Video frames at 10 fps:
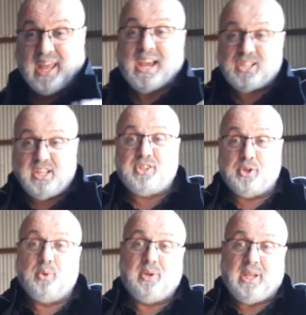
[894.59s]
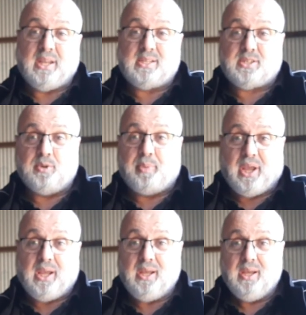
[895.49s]
they actually do need to
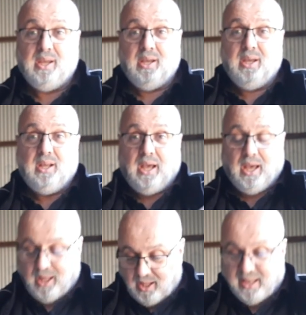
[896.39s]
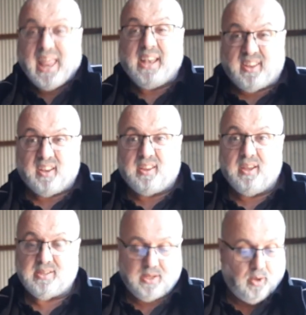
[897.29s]
be lengthened,
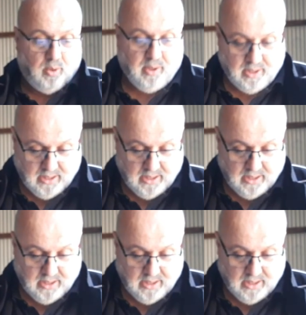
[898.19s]
so